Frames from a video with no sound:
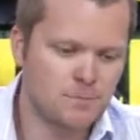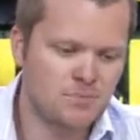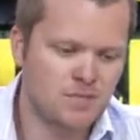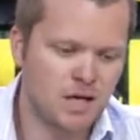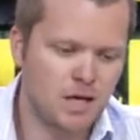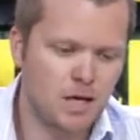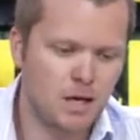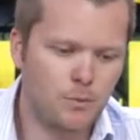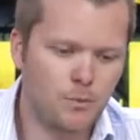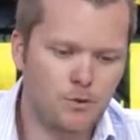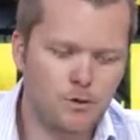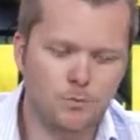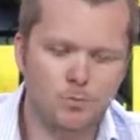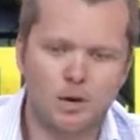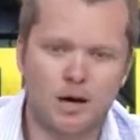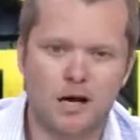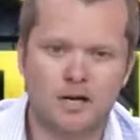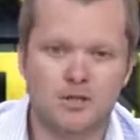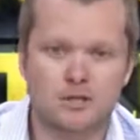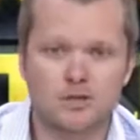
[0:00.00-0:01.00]
uh, with your
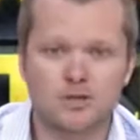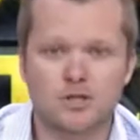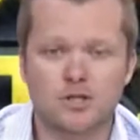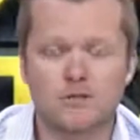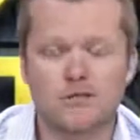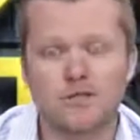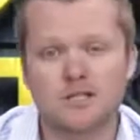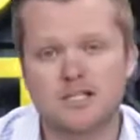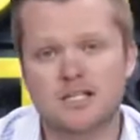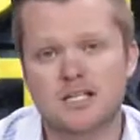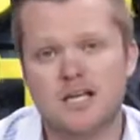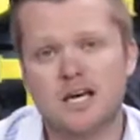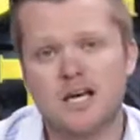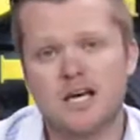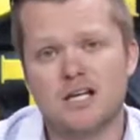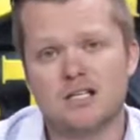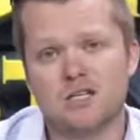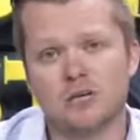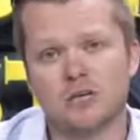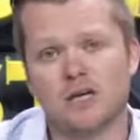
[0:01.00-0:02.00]
product or service.
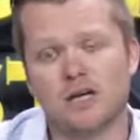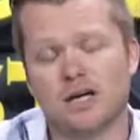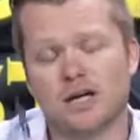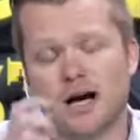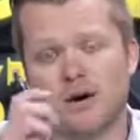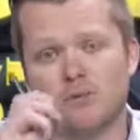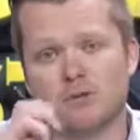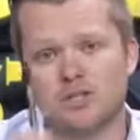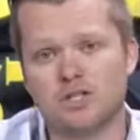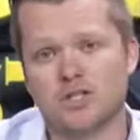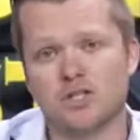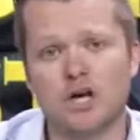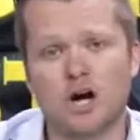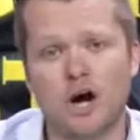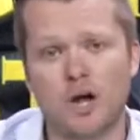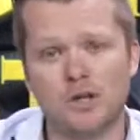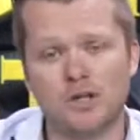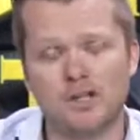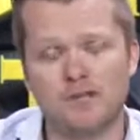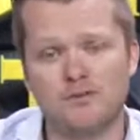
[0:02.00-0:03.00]
So, look, I want you to
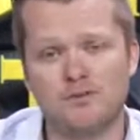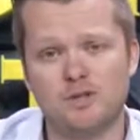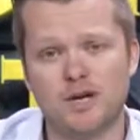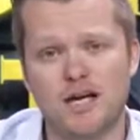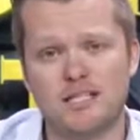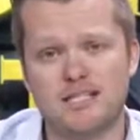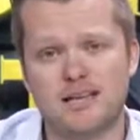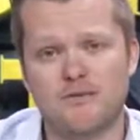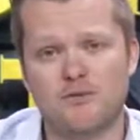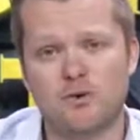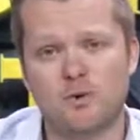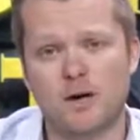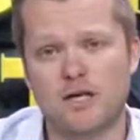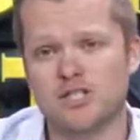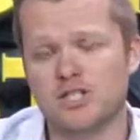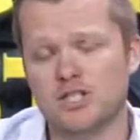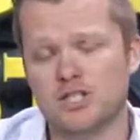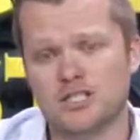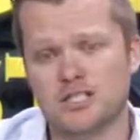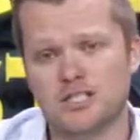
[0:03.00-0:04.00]
call in if you guys have
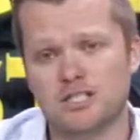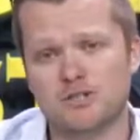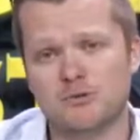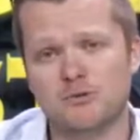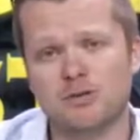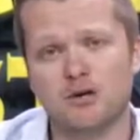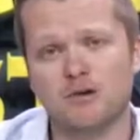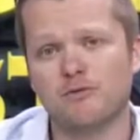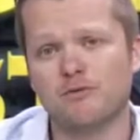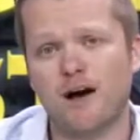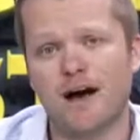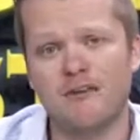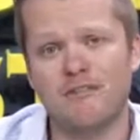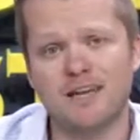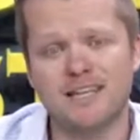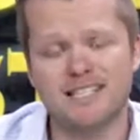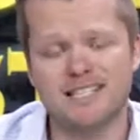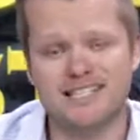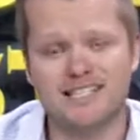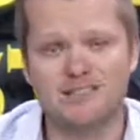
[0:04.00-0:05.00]
questions. It's 305
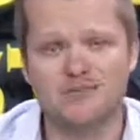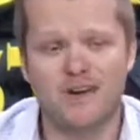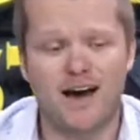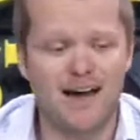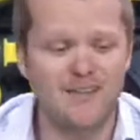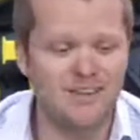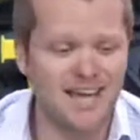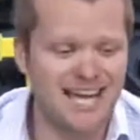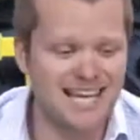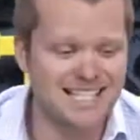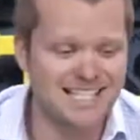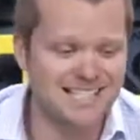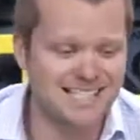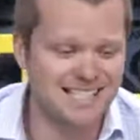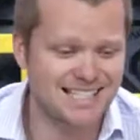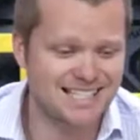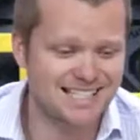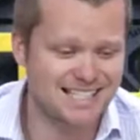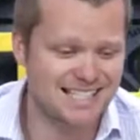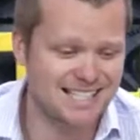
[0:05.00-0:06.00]
865
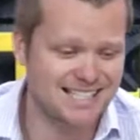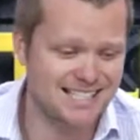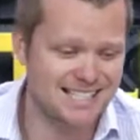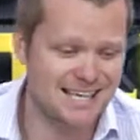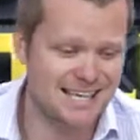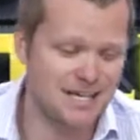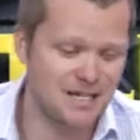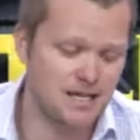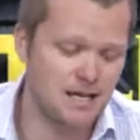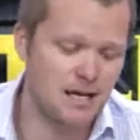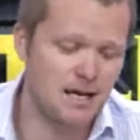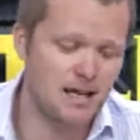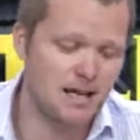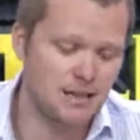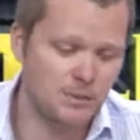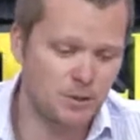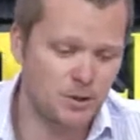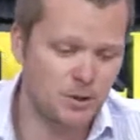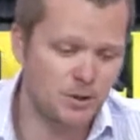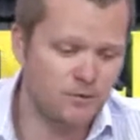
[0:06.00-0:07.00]
8668.
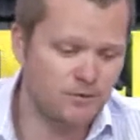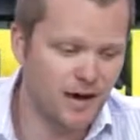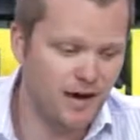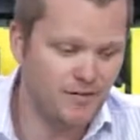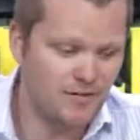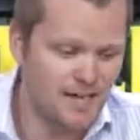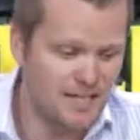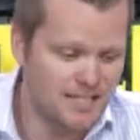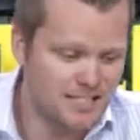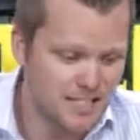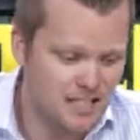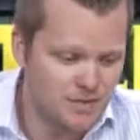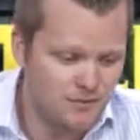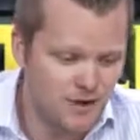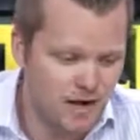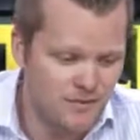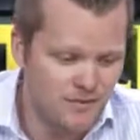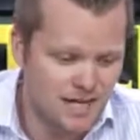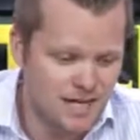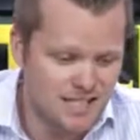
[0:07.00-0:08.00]
305
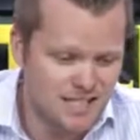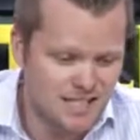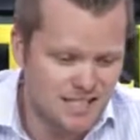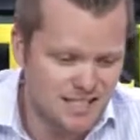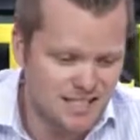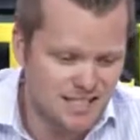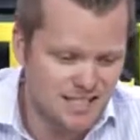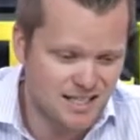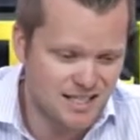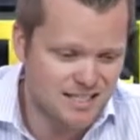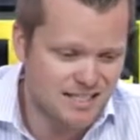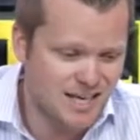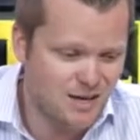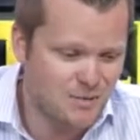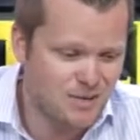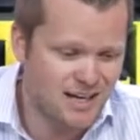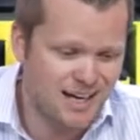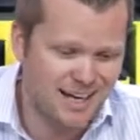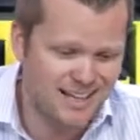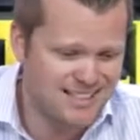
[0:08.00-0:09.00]
865 8668.
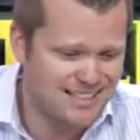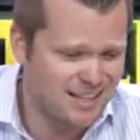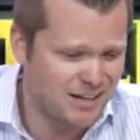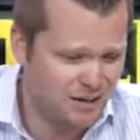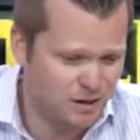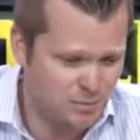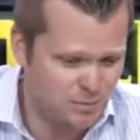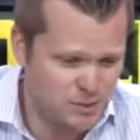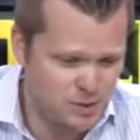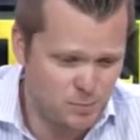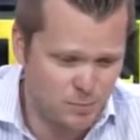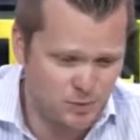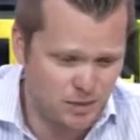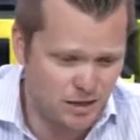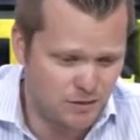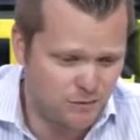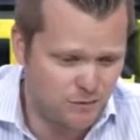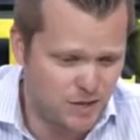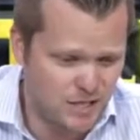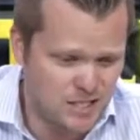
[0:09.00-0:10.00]
We got a ton of people
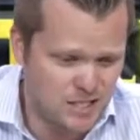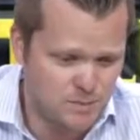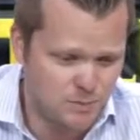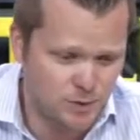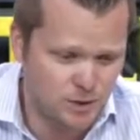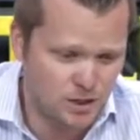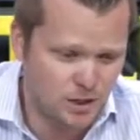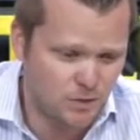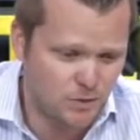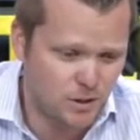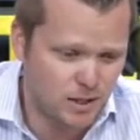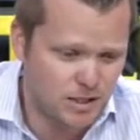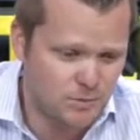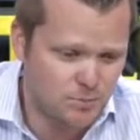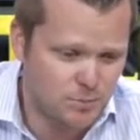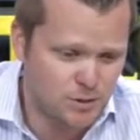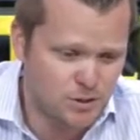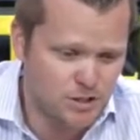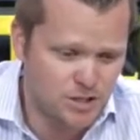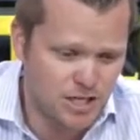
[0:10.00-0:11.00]
on Facebook already.
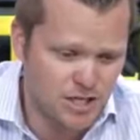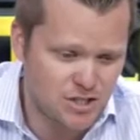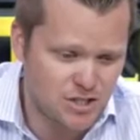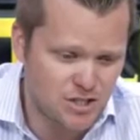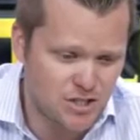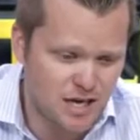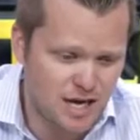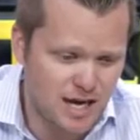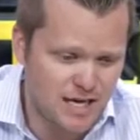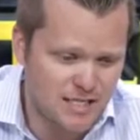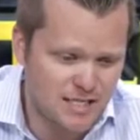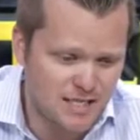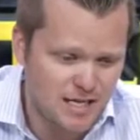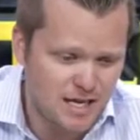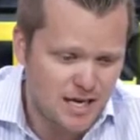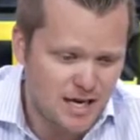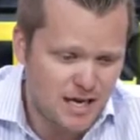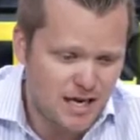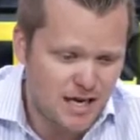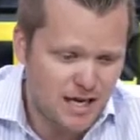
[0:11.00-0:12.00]
Appreciate you guys
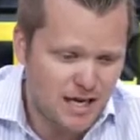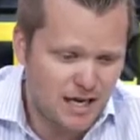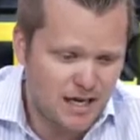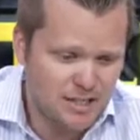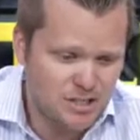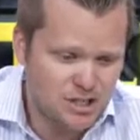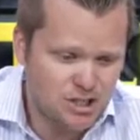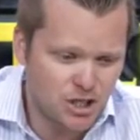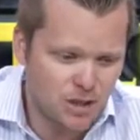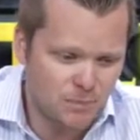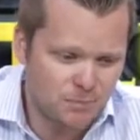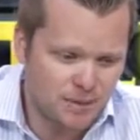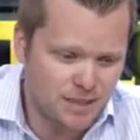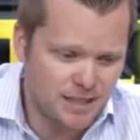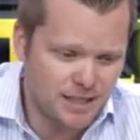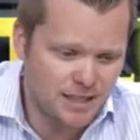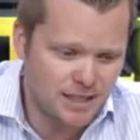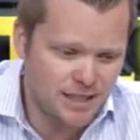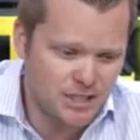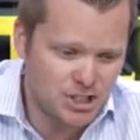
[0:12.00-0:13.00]
uh, jumping
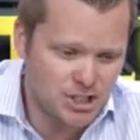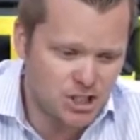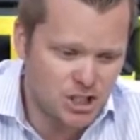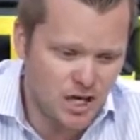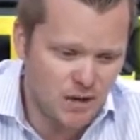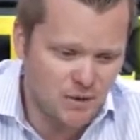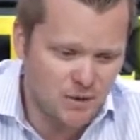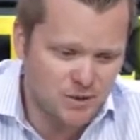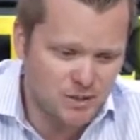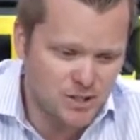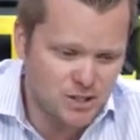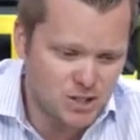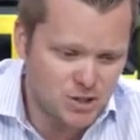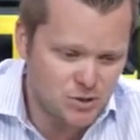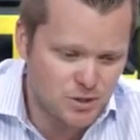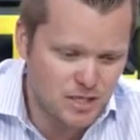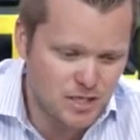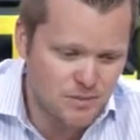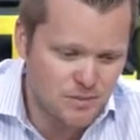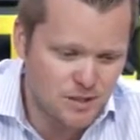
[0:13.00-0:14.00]
in, sharing the
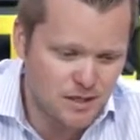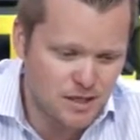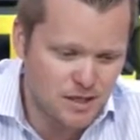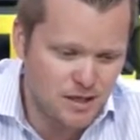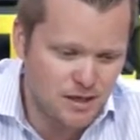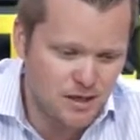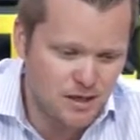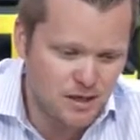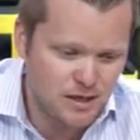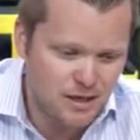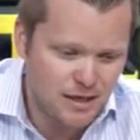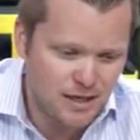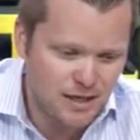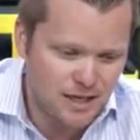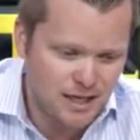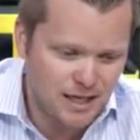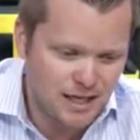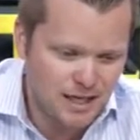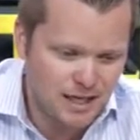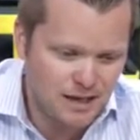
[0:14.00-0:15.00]
stream here.
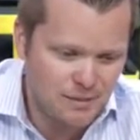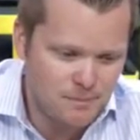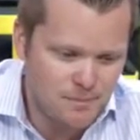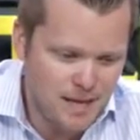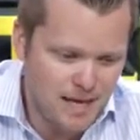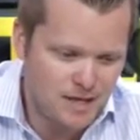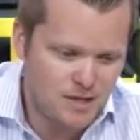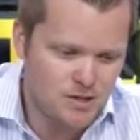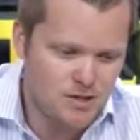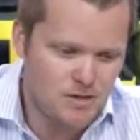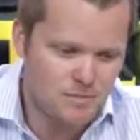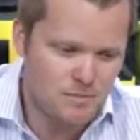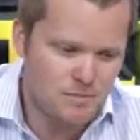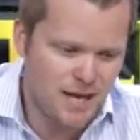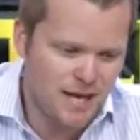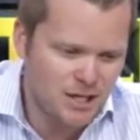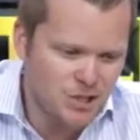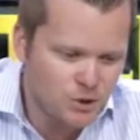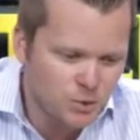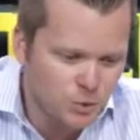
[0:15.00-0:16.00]
Uh, Man-
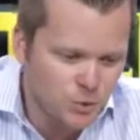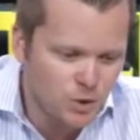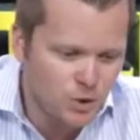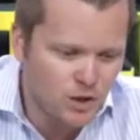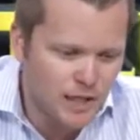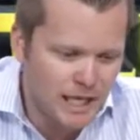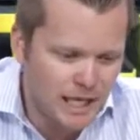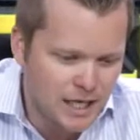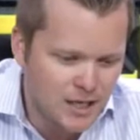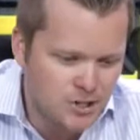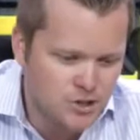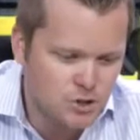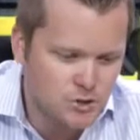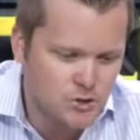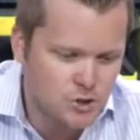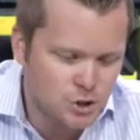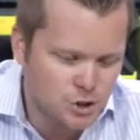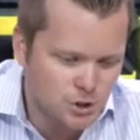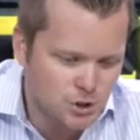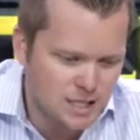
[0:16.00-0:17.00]
Manuel,
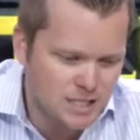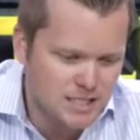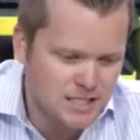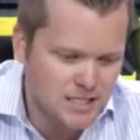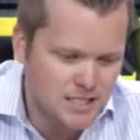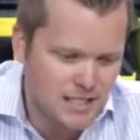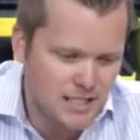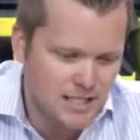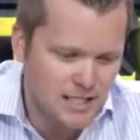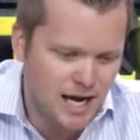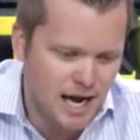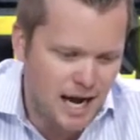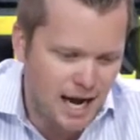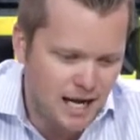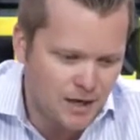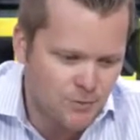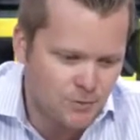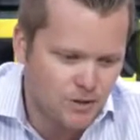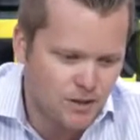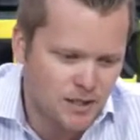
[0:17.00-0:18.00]
Andrew, Tracy,
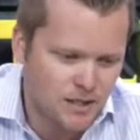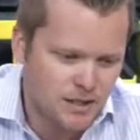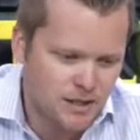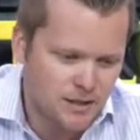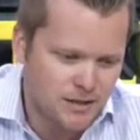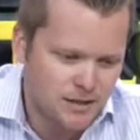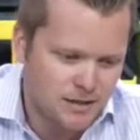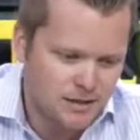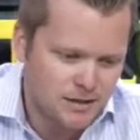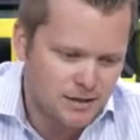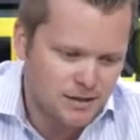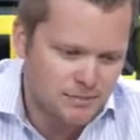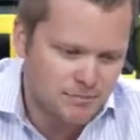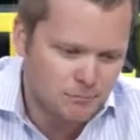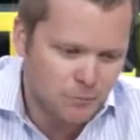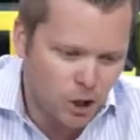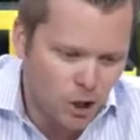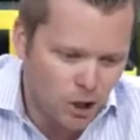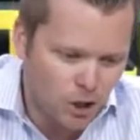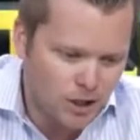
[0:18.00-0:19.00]
Ira,
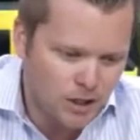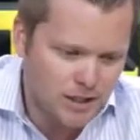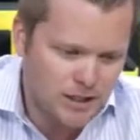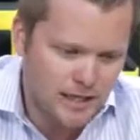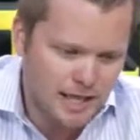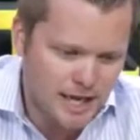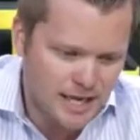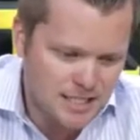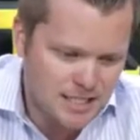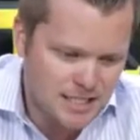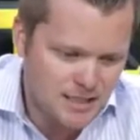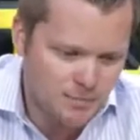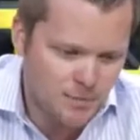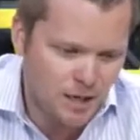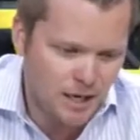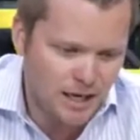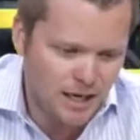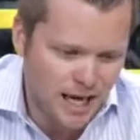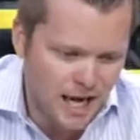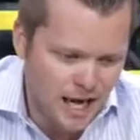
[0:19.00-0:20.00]
Mark,
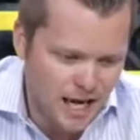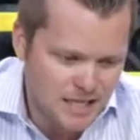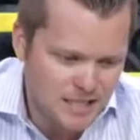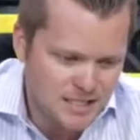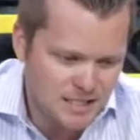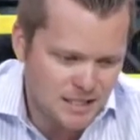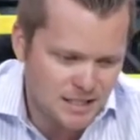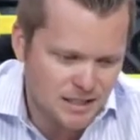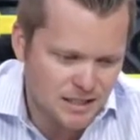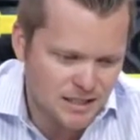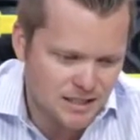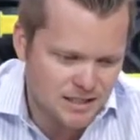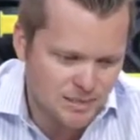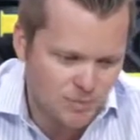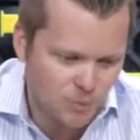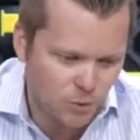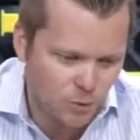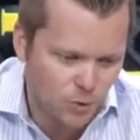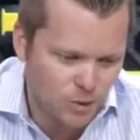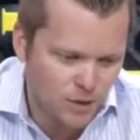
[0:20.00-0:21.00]
Esteban, Isaac,
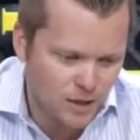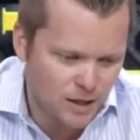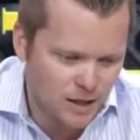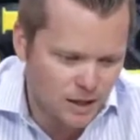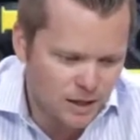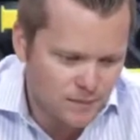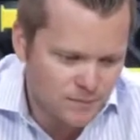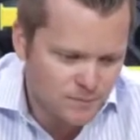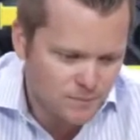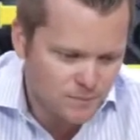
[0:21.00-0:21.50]
Zamora,